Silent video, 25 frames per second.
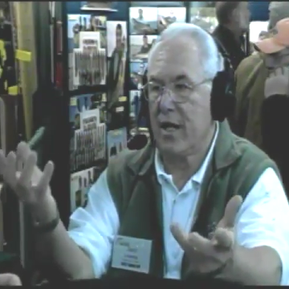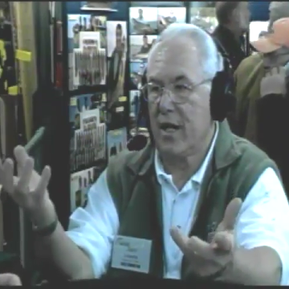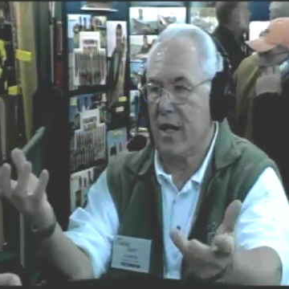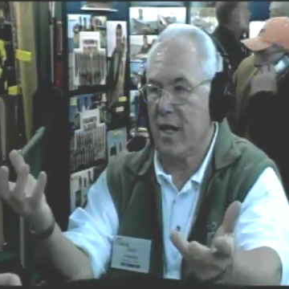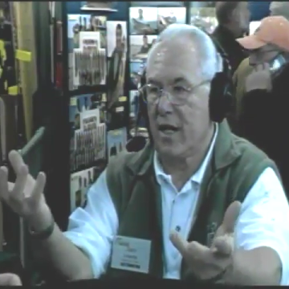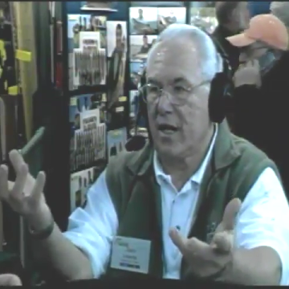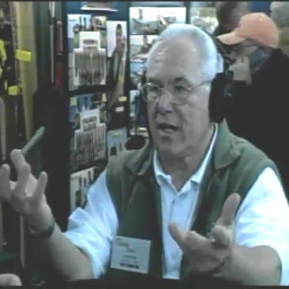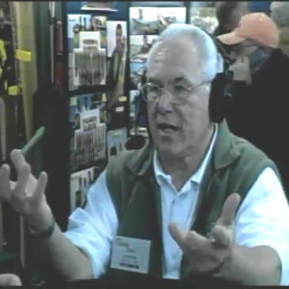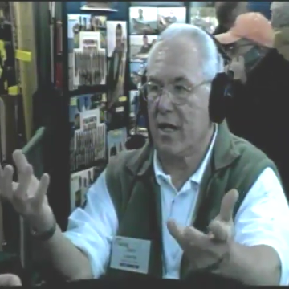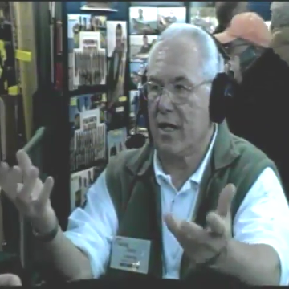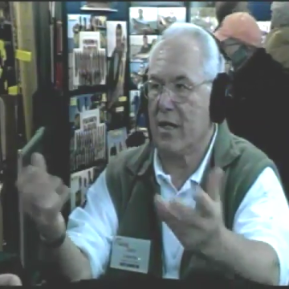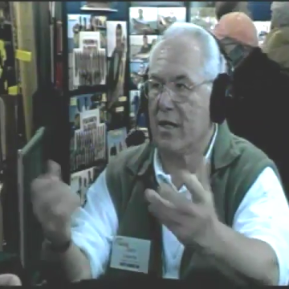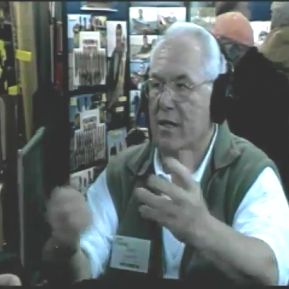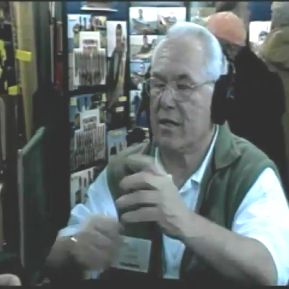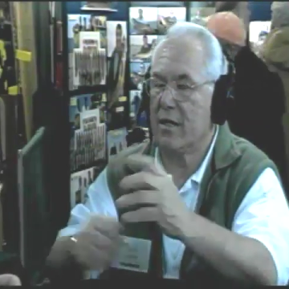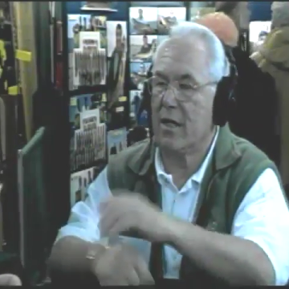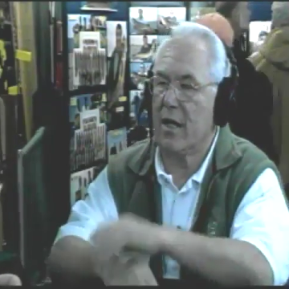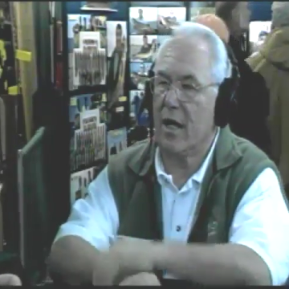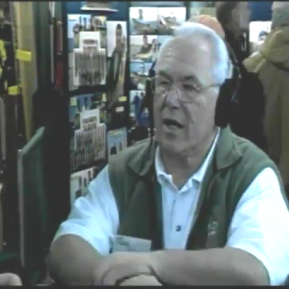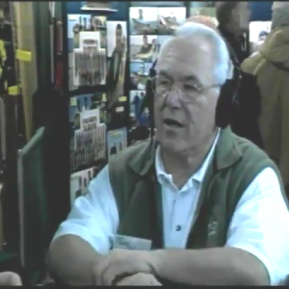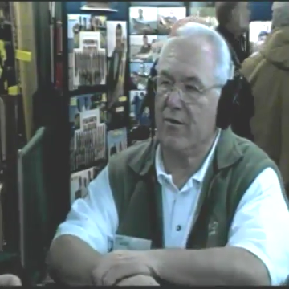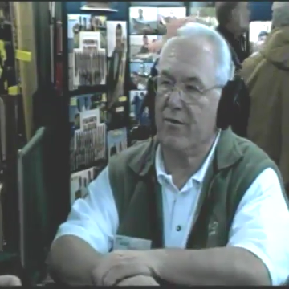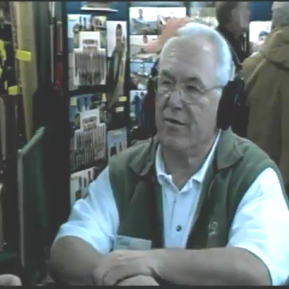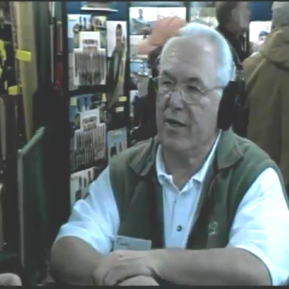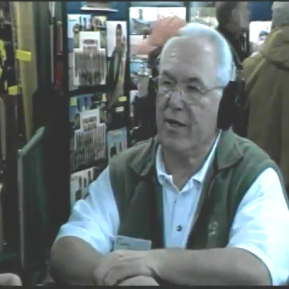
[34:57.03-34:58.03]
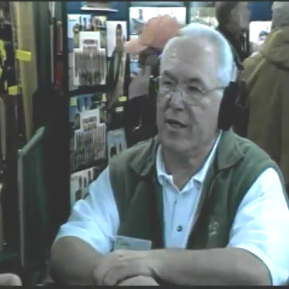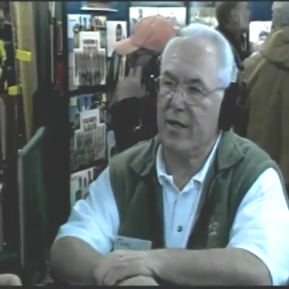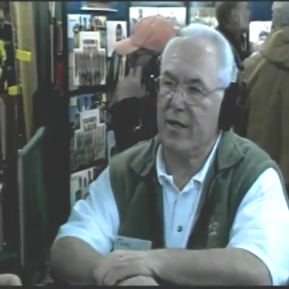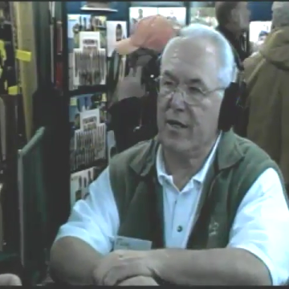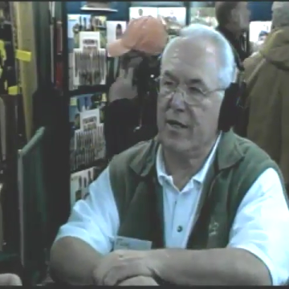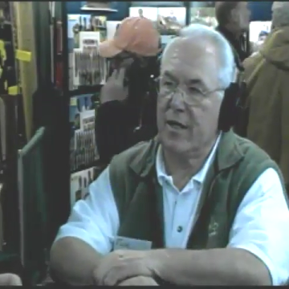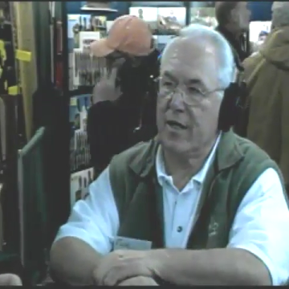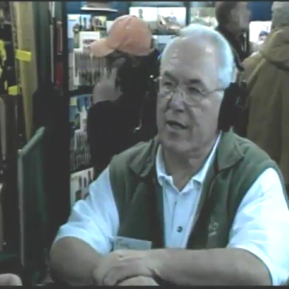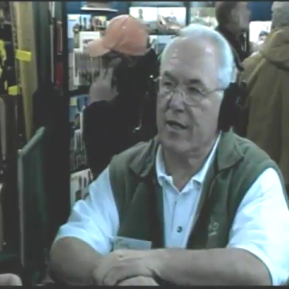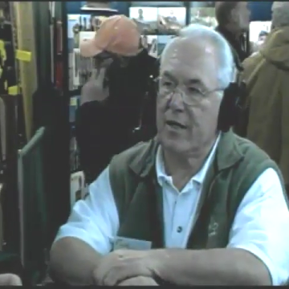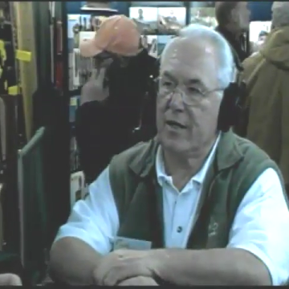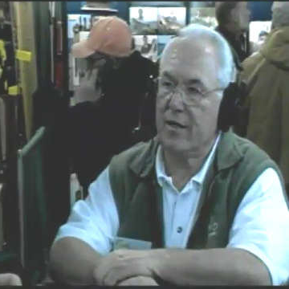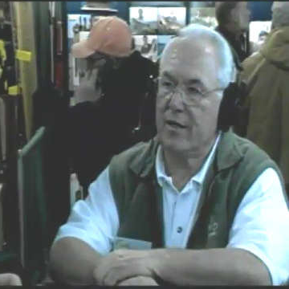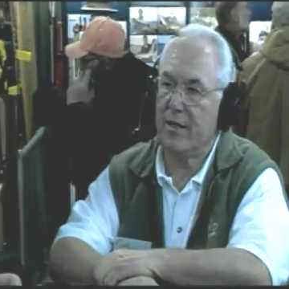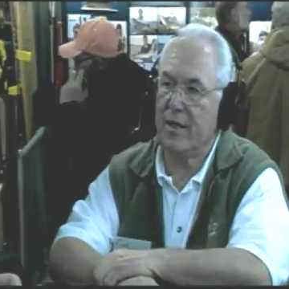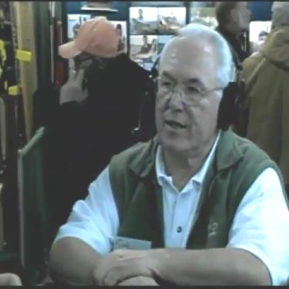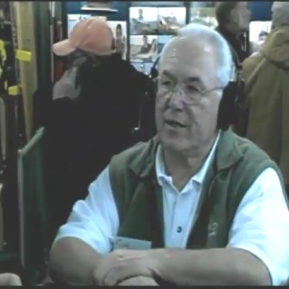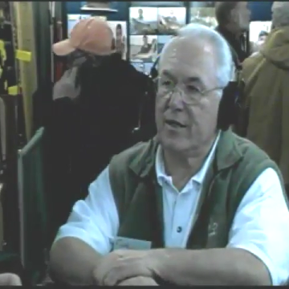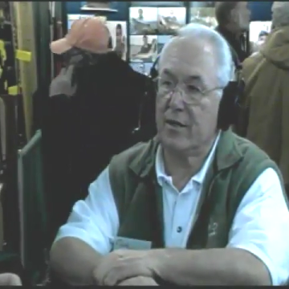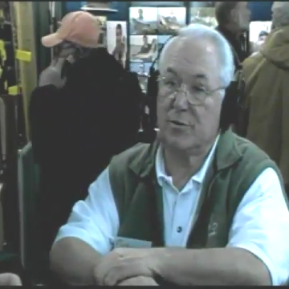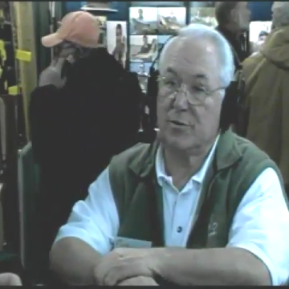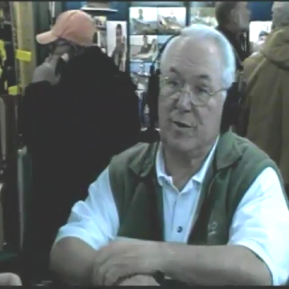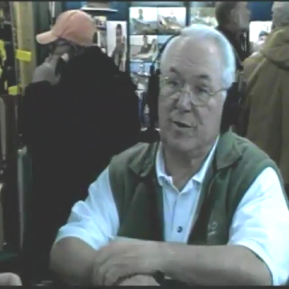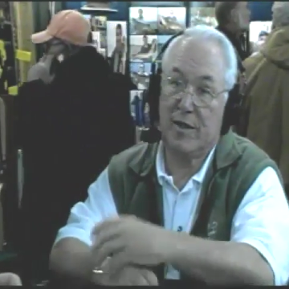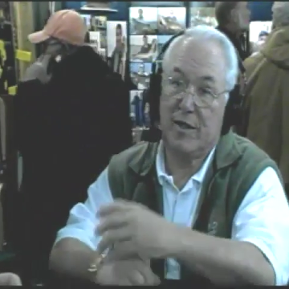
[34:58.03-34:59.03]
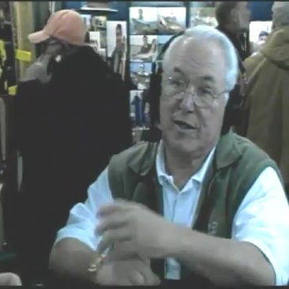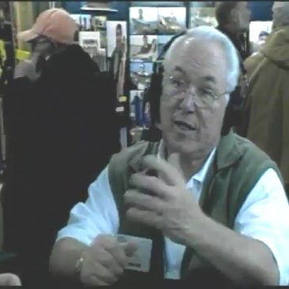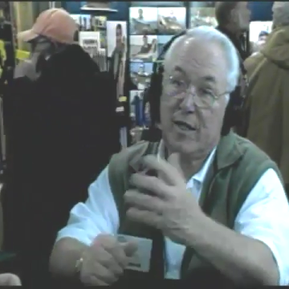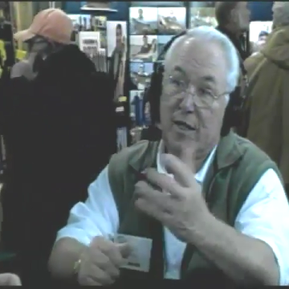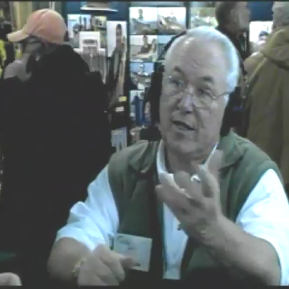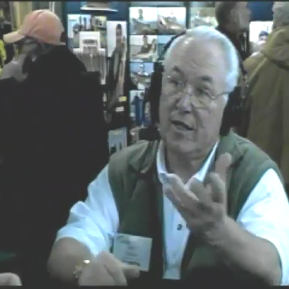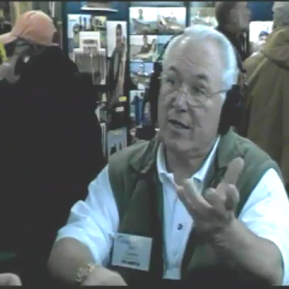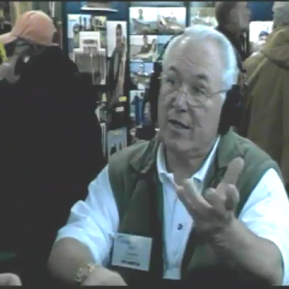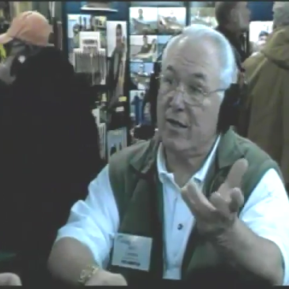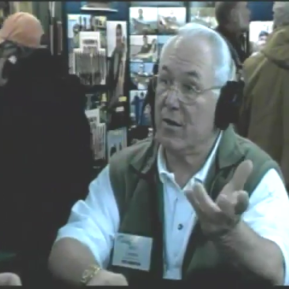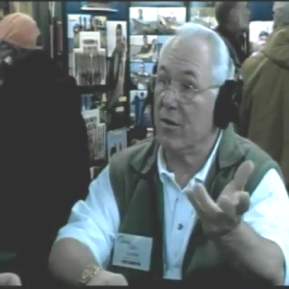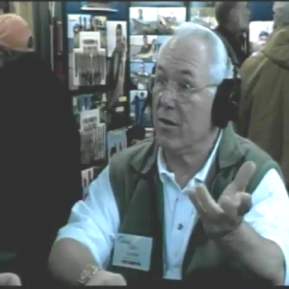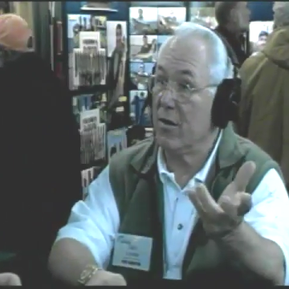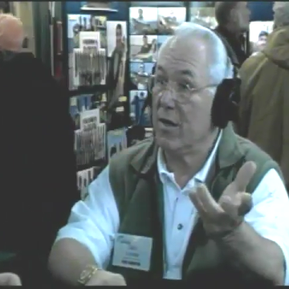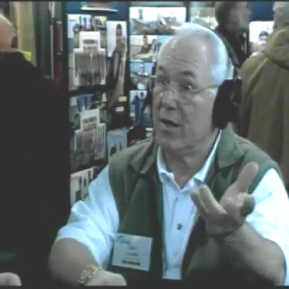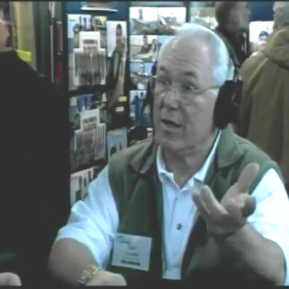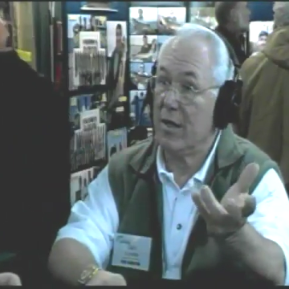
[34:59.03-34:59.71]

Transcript: of the deals. But you know,